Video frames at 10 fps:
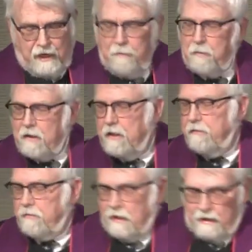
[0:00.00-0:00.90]
I
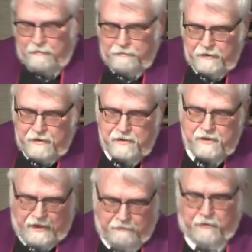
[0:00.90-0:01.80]
believe love
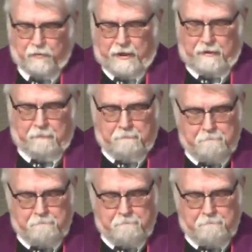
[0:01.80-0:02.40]
is everywhere,